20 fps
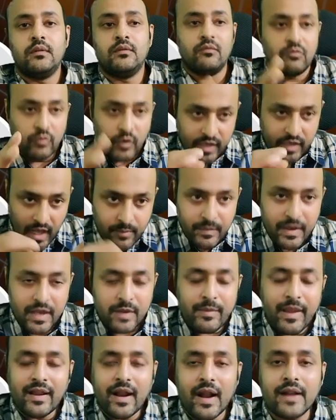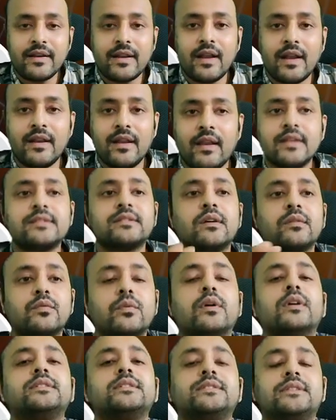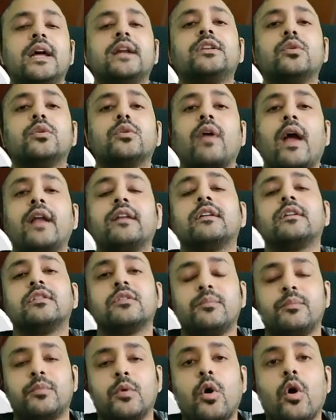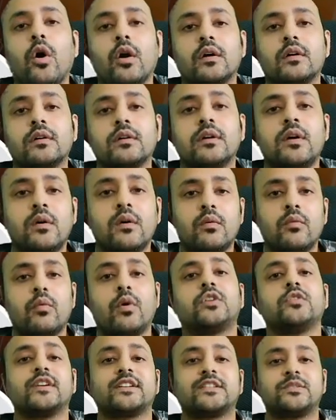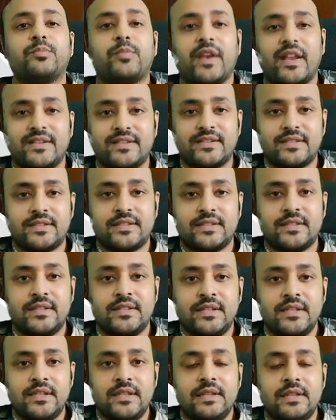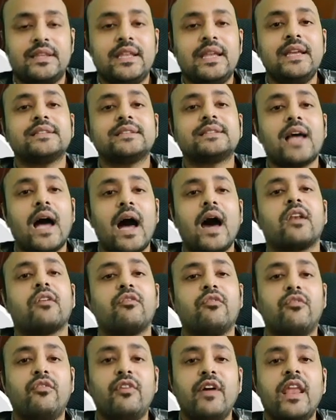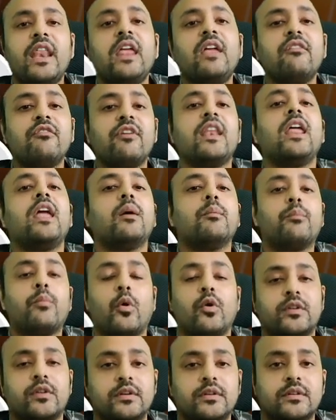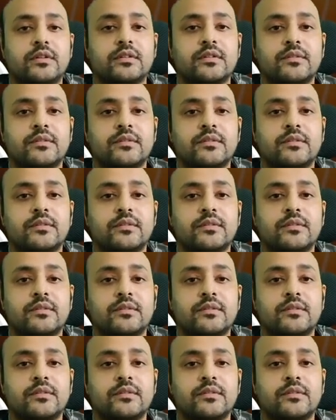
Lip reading: What I mean by content here is the words that you write in your blog, what you express. These are very, very important.